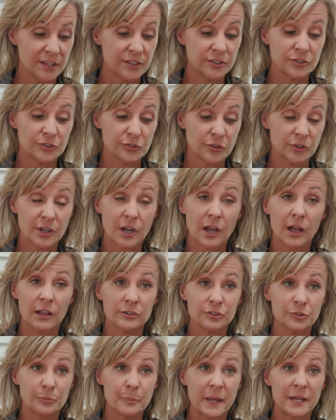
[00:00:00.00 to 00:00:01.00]
So the
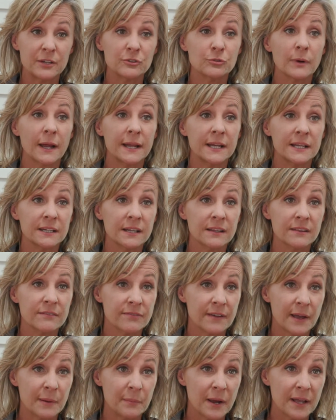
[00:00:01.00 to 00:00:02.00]
color's baked right into the
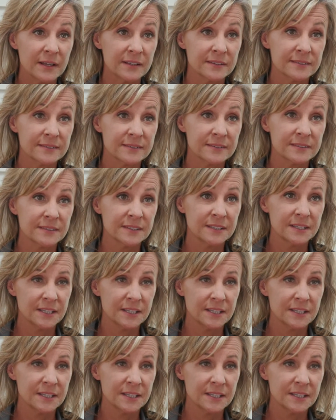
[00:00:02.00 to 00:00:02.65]
Fibrex.